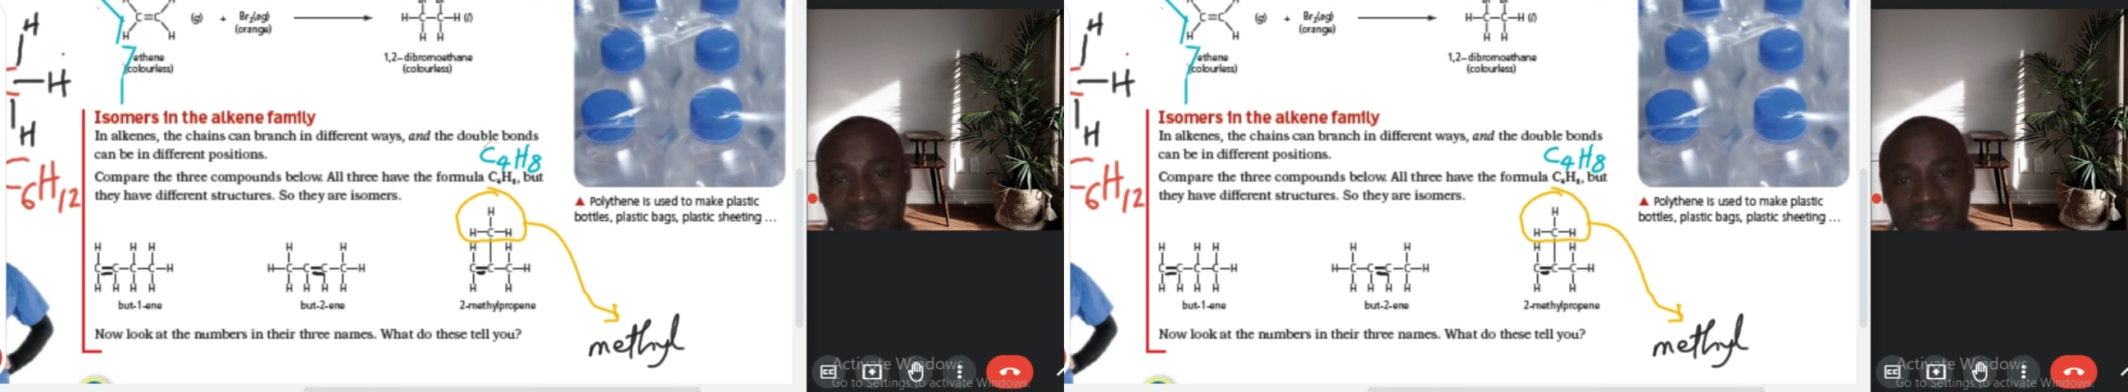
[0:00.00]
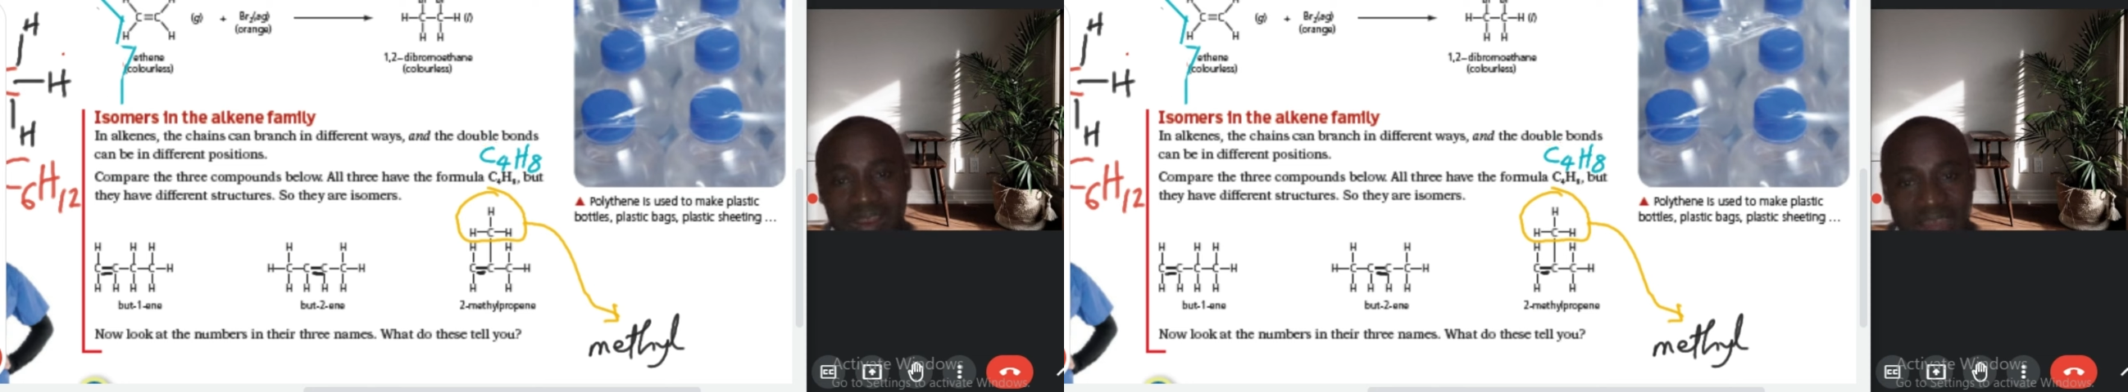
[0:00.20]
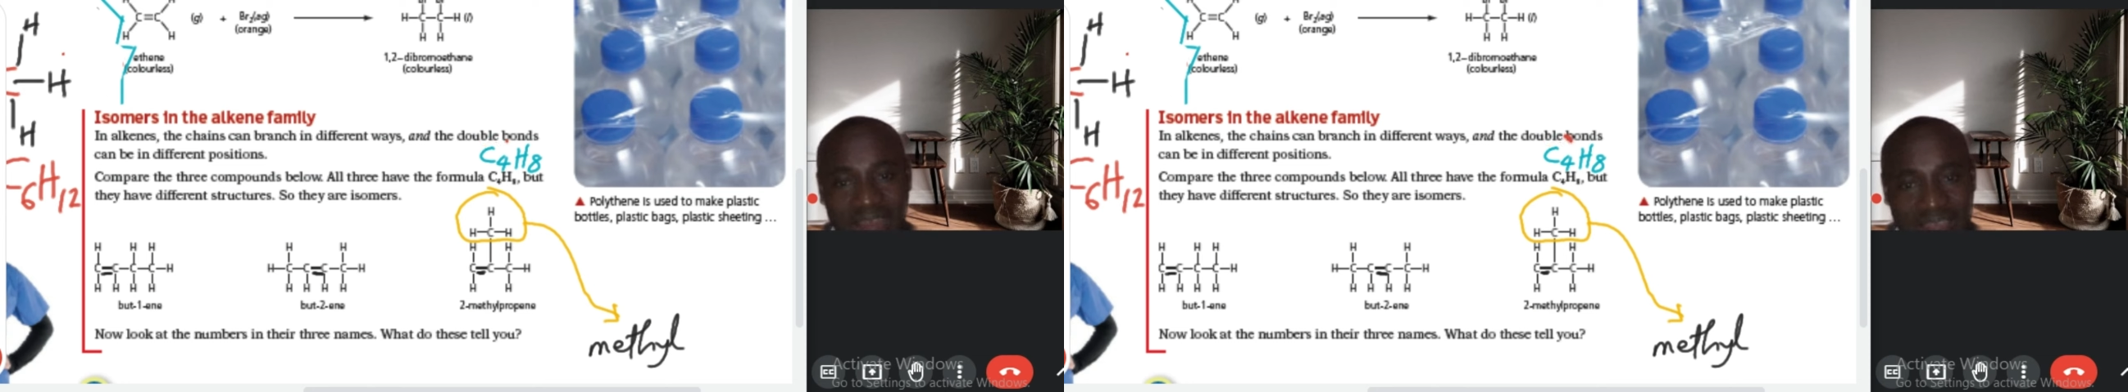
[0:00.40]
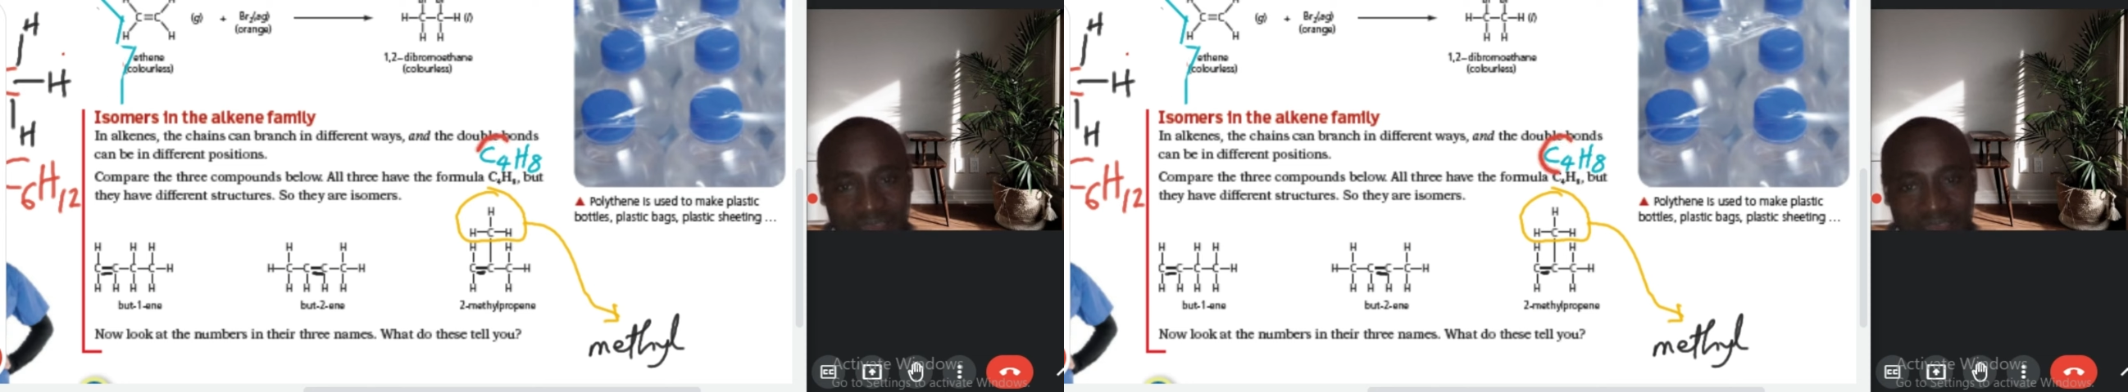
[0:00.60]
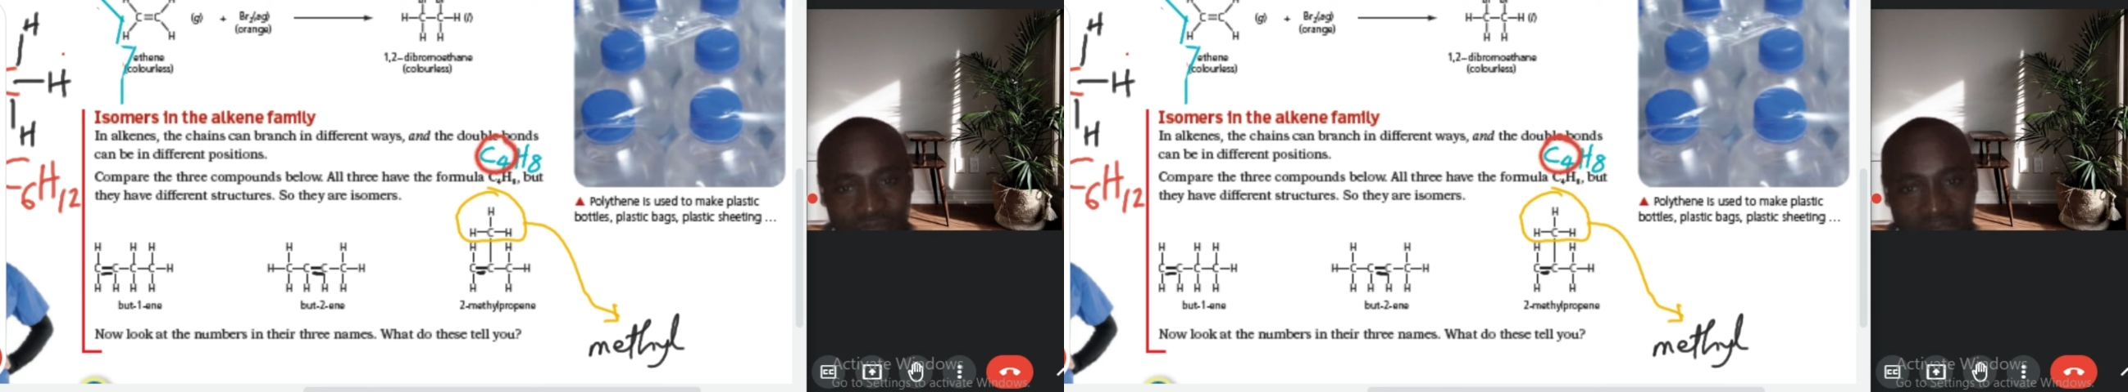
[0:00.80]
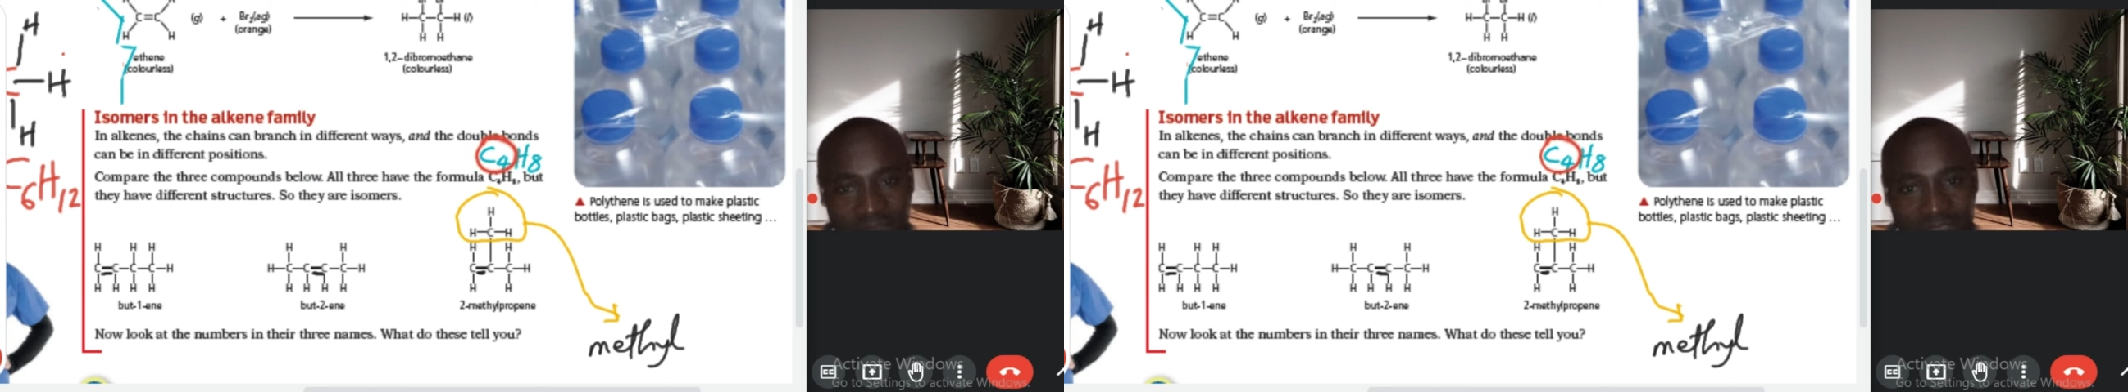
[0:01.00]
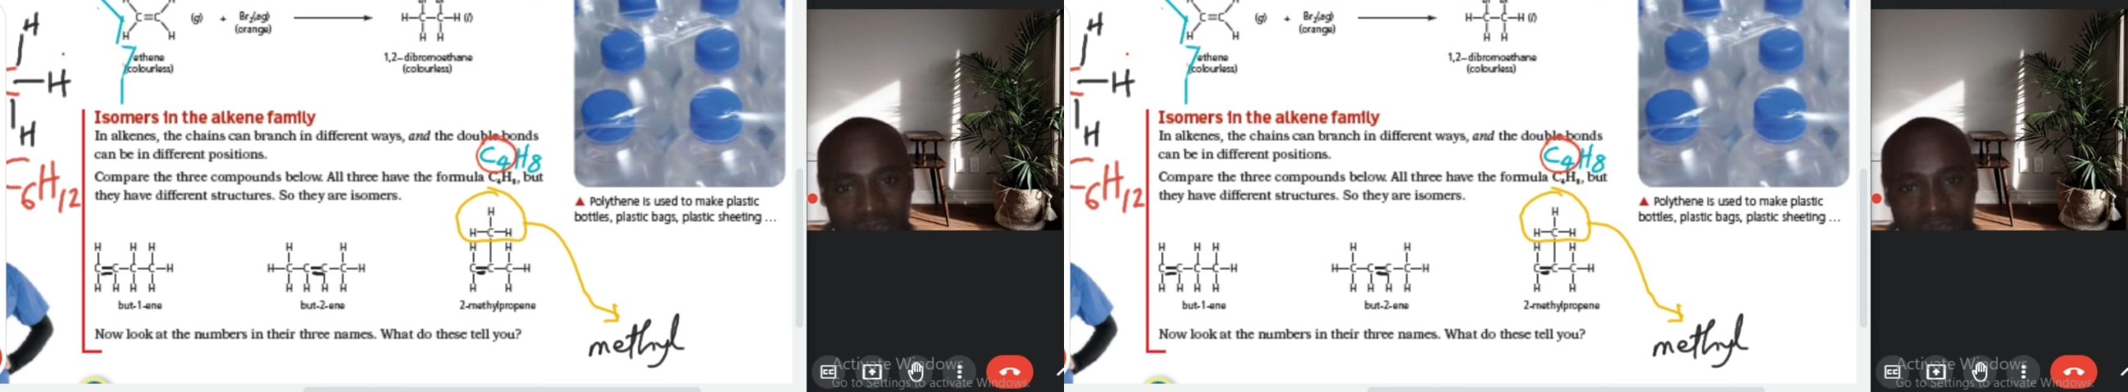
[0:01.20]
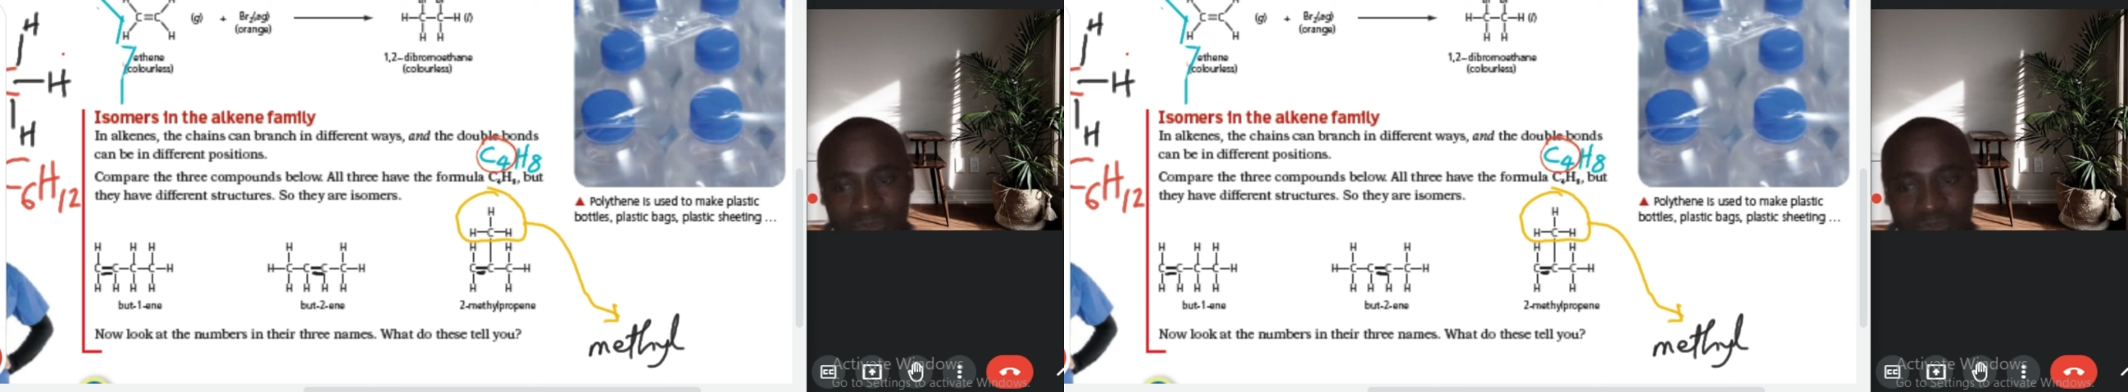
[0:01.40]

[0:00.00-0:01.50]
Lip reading: Like here, 4 atoms.